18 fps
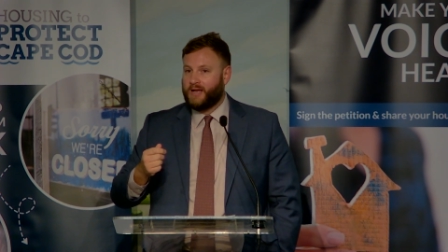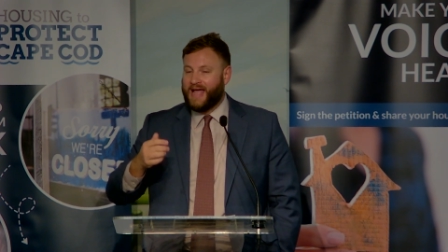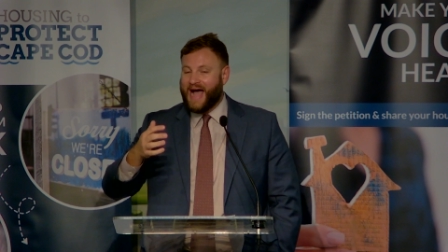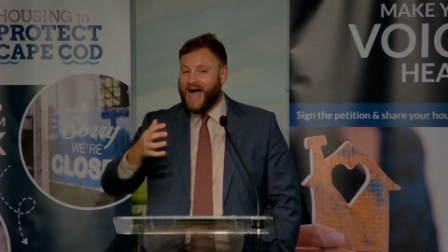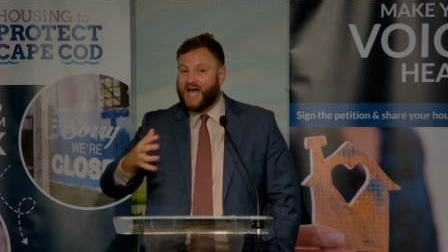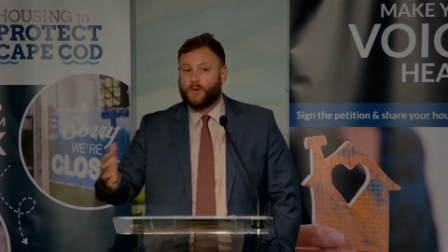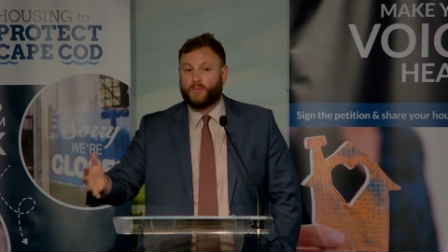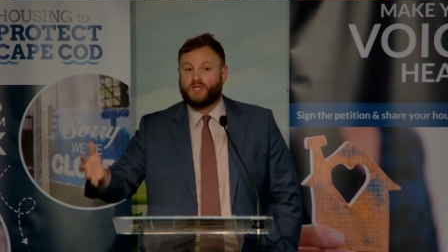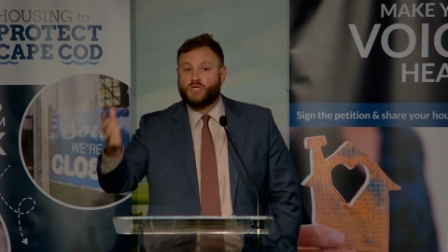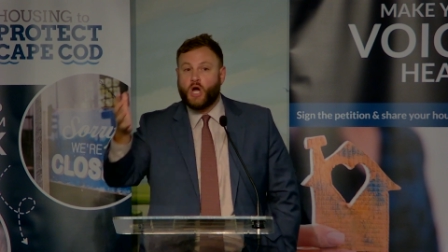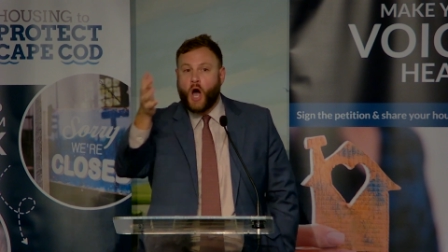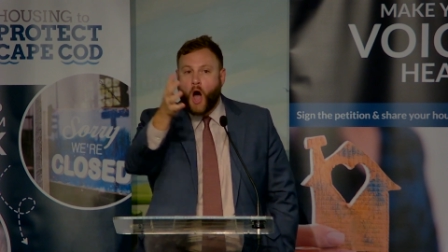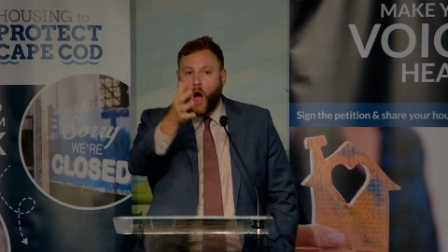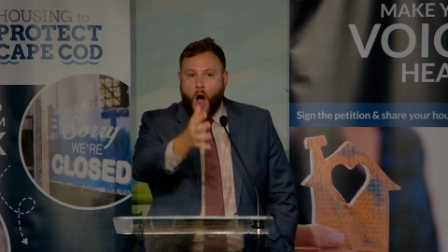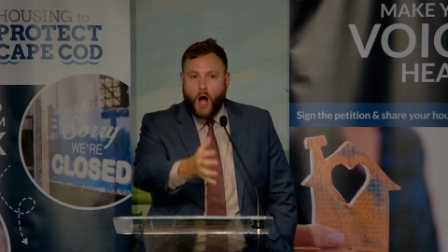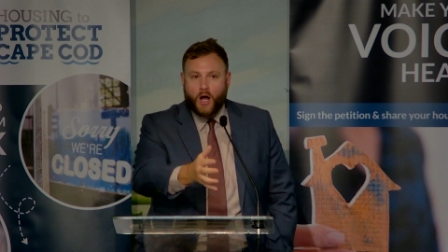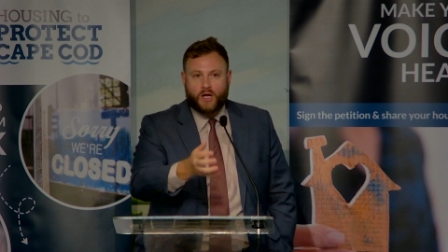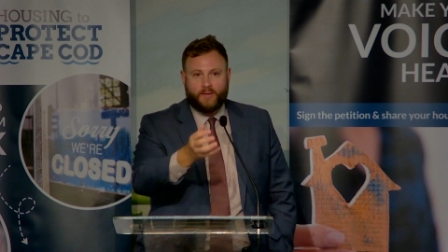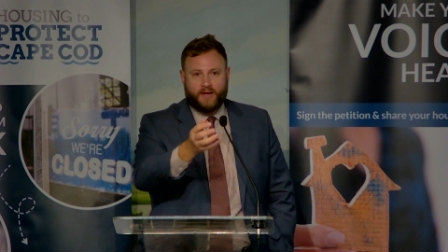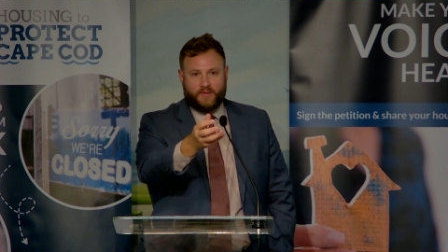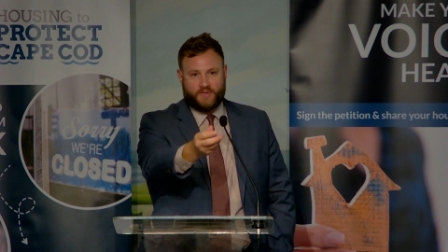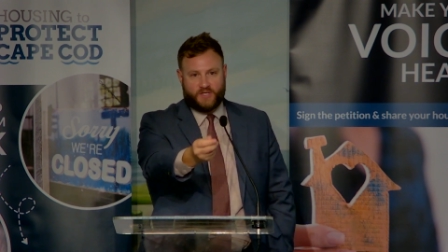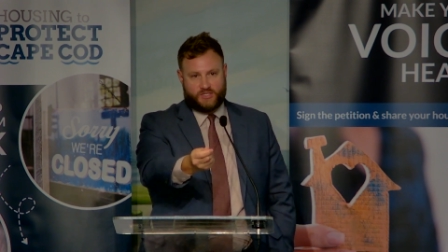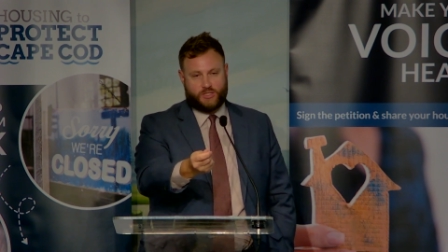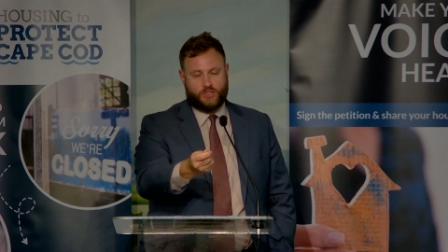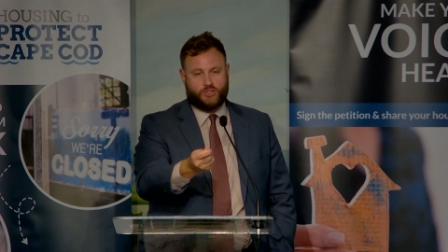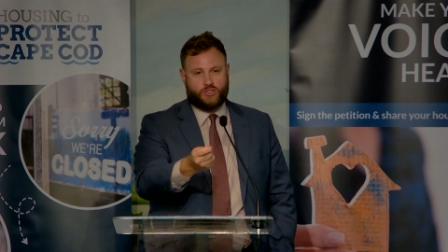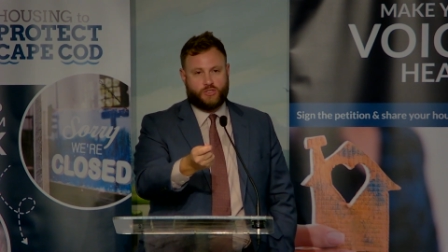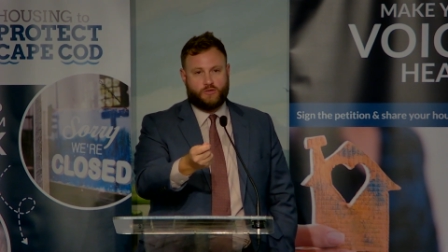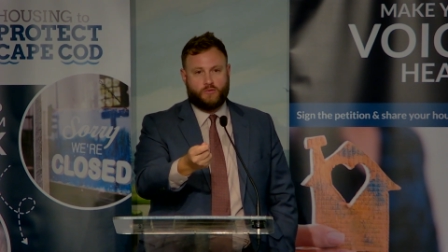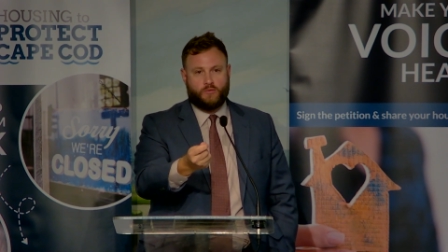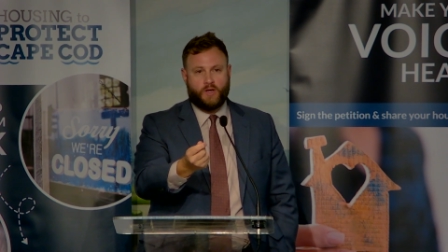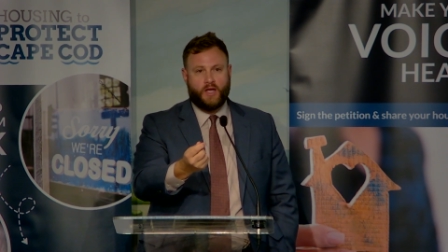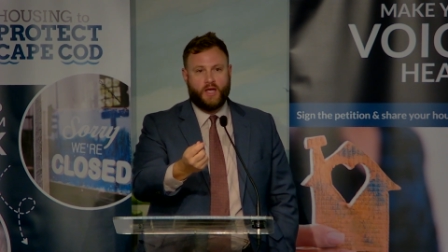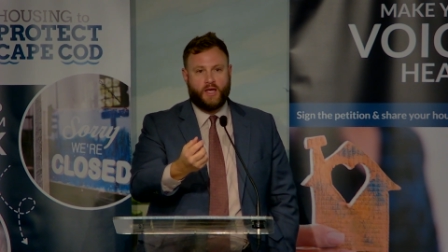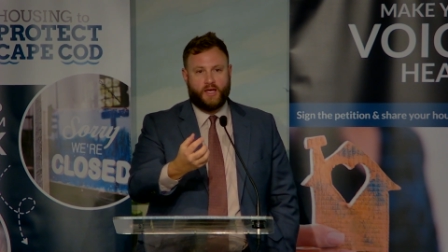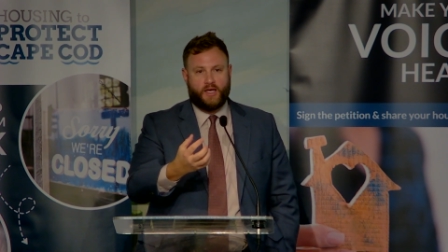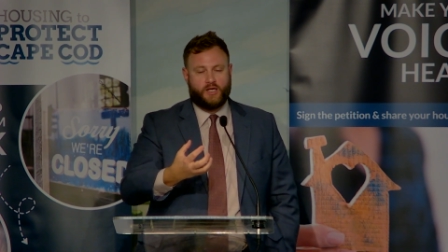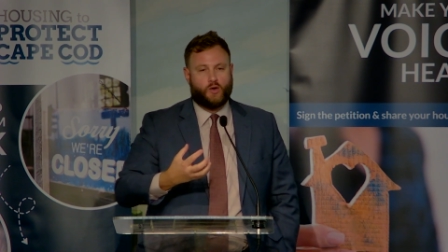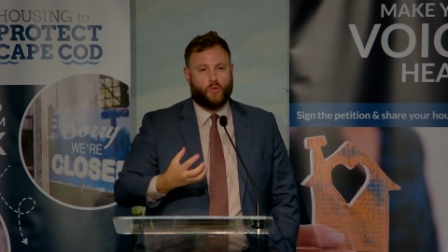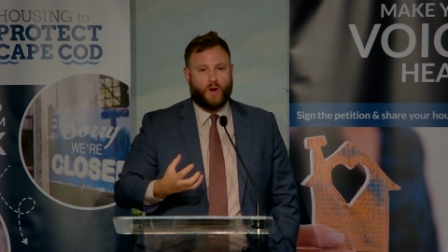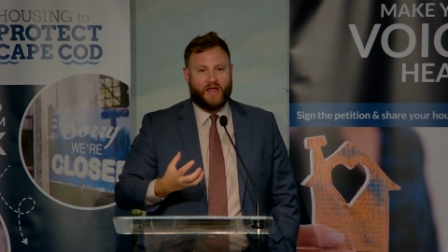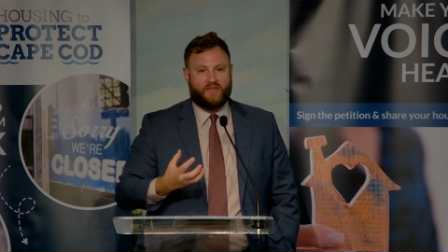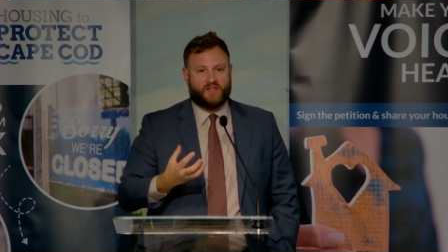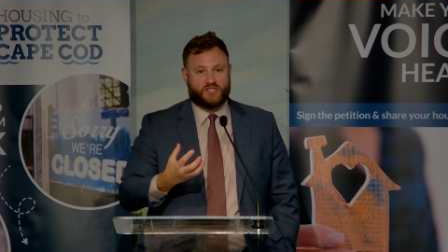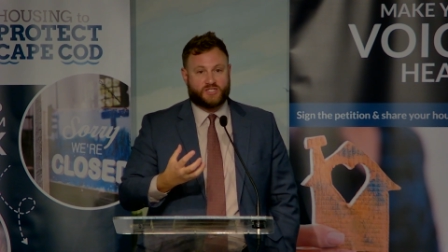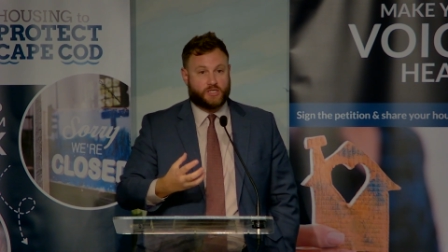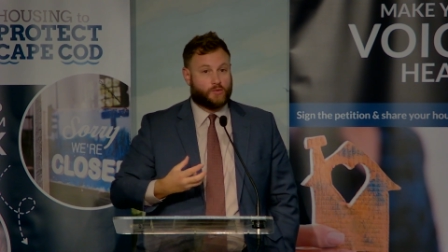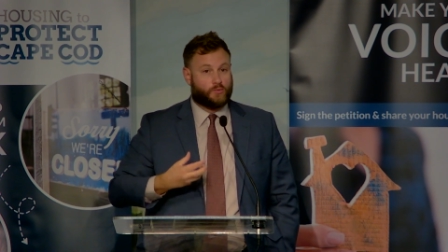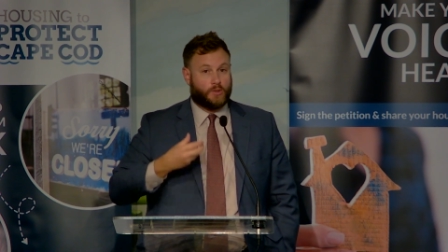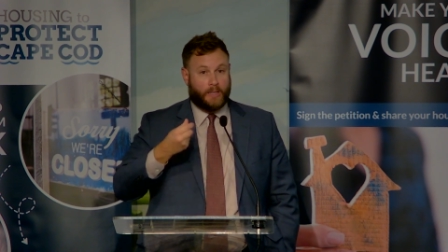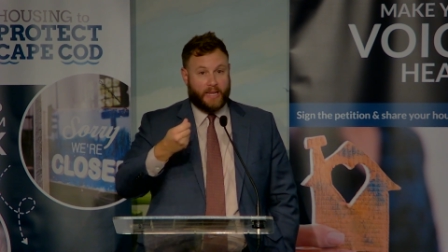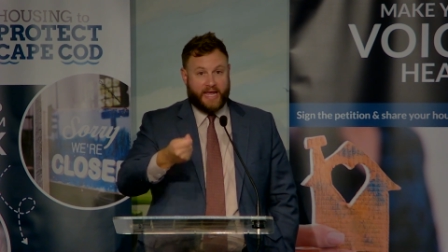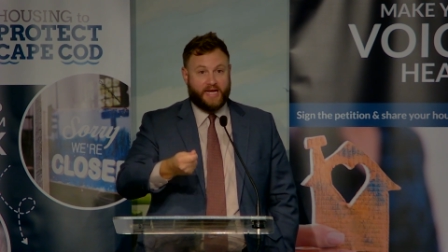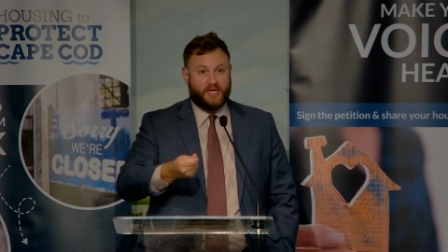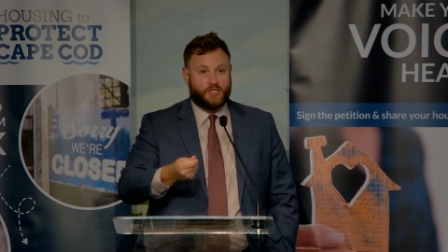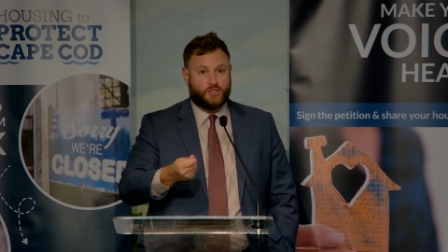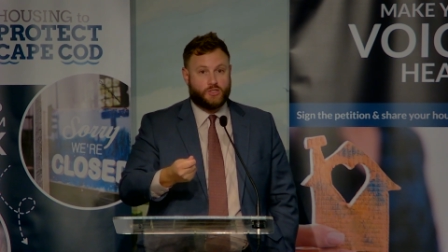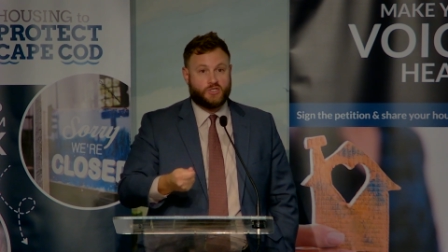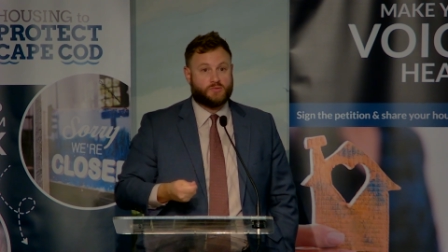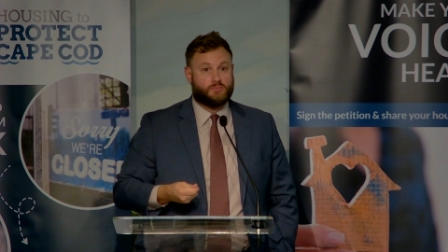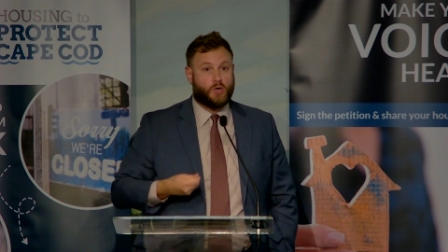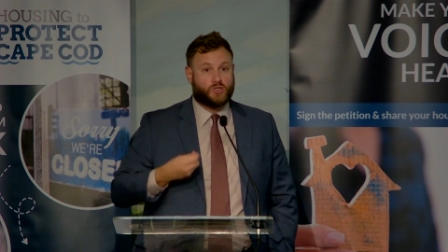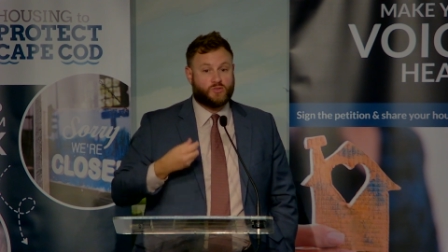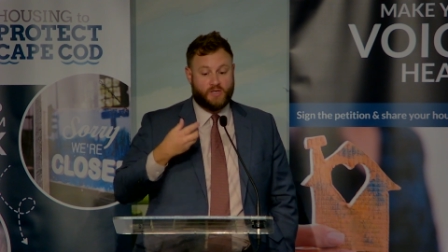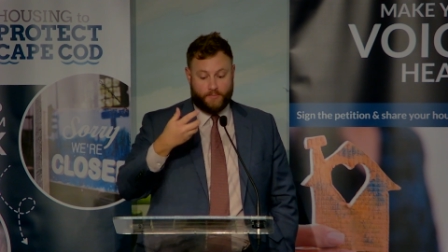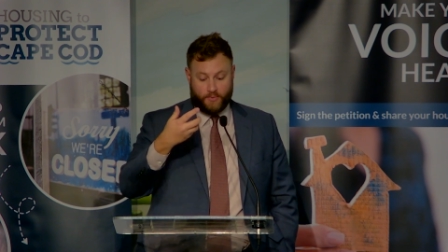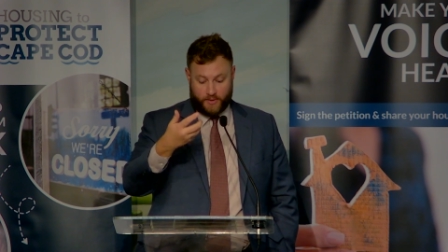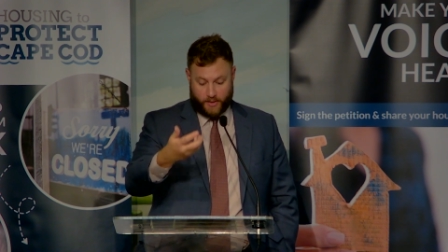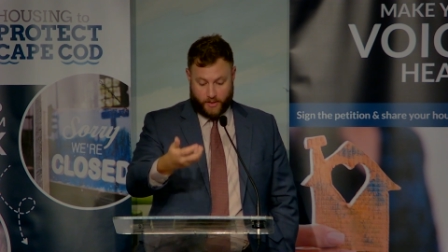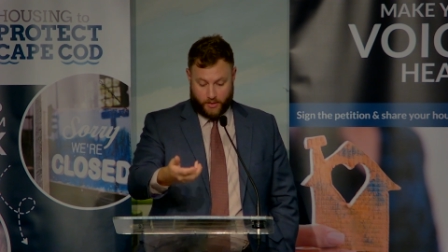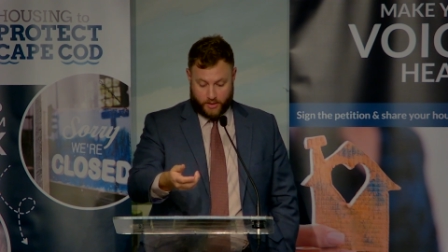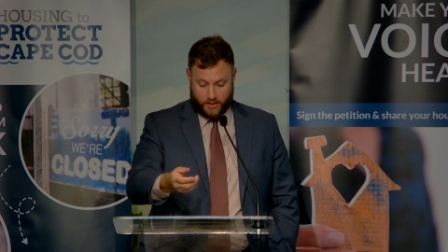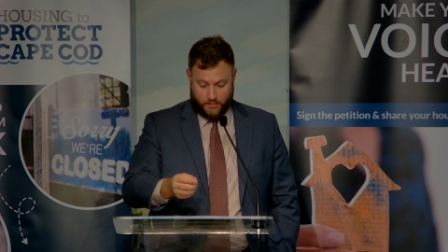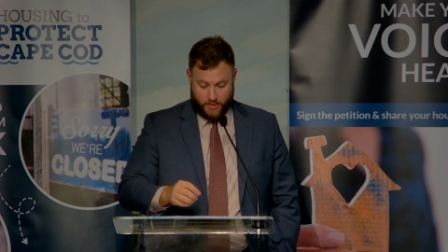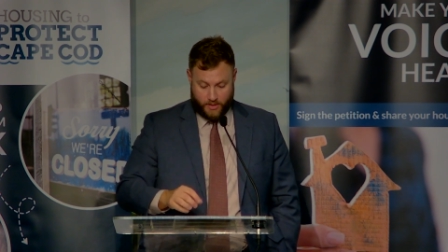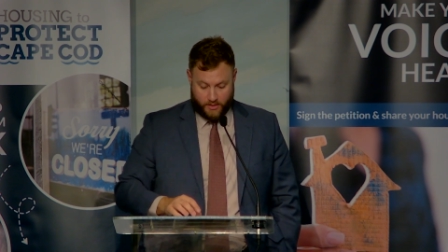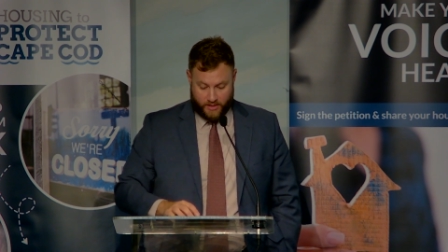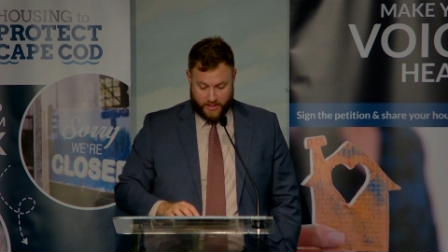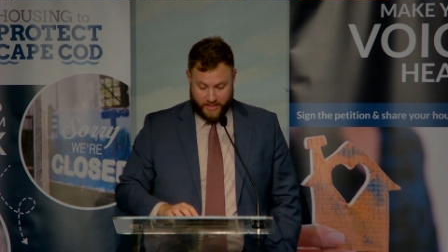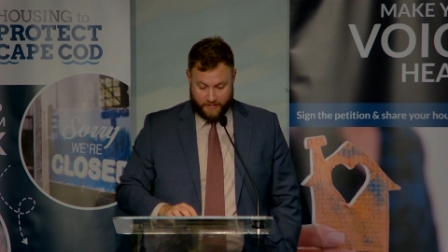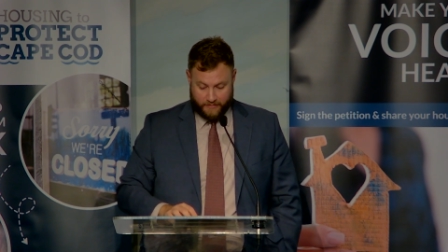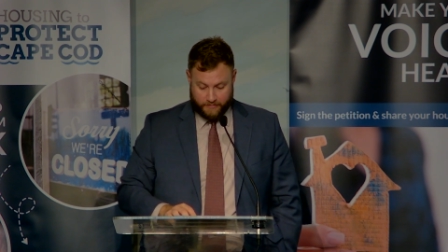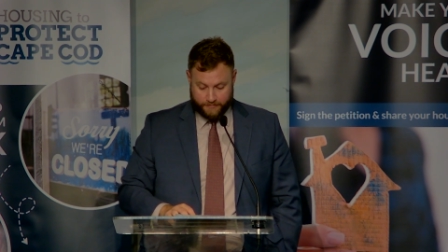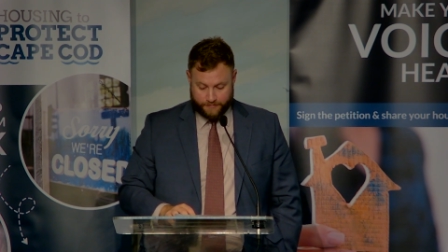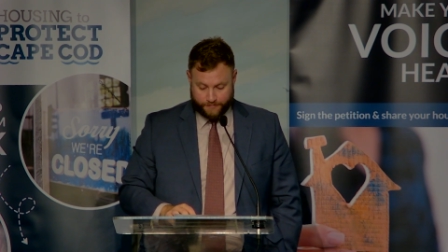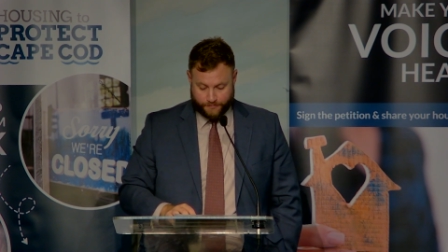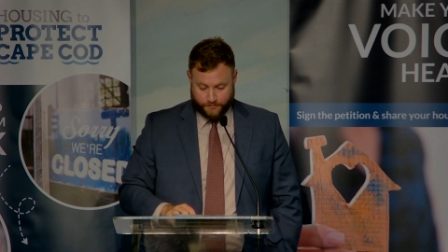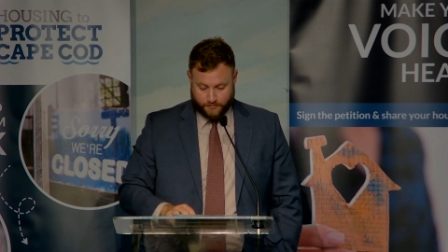How do we talk about this issue in a way that's going to relate to most people in our community?